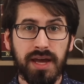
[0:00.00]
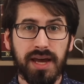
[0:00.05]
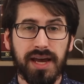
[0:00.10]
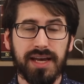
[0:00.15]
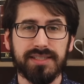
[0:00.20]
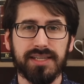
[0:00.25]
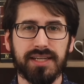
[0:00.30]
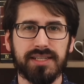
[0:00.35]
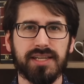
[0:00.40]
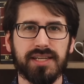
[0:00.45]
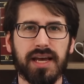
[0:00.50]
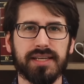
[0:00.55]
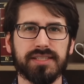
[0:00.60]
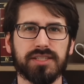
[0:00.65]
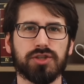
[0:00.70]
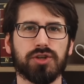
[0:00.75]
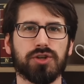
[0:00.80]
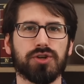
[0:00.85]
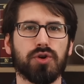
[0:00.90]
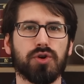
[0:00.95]
as a
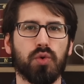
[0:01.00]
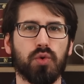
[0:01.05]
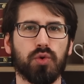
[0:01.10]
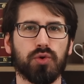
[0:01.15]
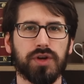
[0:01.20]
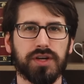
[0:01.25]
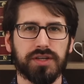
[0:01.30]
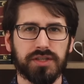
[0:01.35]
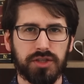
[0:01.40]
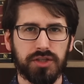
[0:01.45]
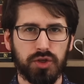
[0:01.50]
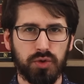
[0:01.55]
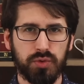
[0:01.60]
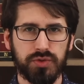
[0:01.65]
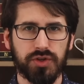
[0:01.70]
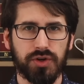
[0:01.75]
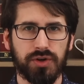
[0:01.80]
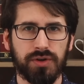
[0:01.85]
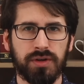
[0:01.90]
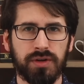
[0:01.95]
tester or
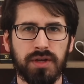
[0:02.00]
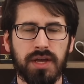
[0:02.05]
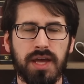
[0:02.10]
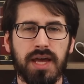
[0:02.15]
accuser.